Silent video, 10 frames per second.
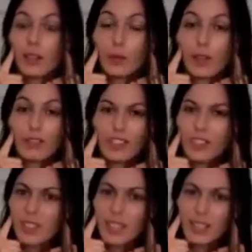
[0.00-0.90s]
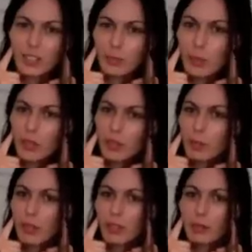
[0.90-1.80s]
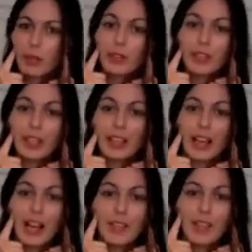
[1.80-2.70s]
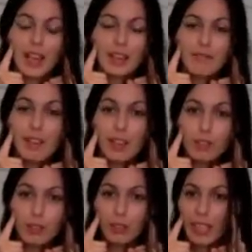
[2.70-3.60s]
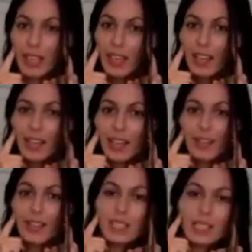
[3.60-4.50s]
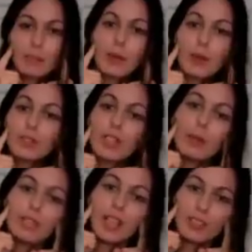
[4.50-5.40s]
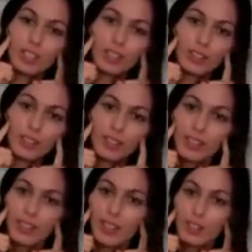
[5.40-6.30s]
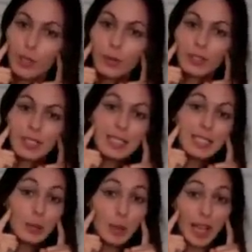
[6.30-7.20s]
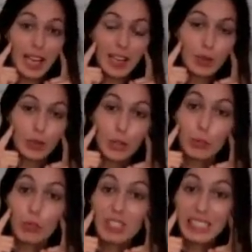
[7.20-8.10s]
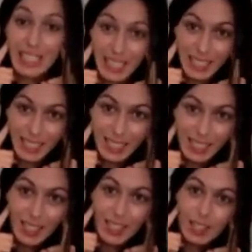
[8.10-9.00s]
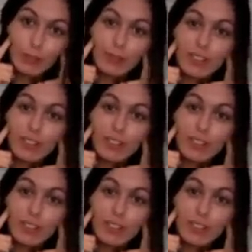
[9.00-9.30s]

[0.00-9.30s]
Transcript: we feel the tension building, building, building, and then eventually this built up tension is going to dissipate with the release, the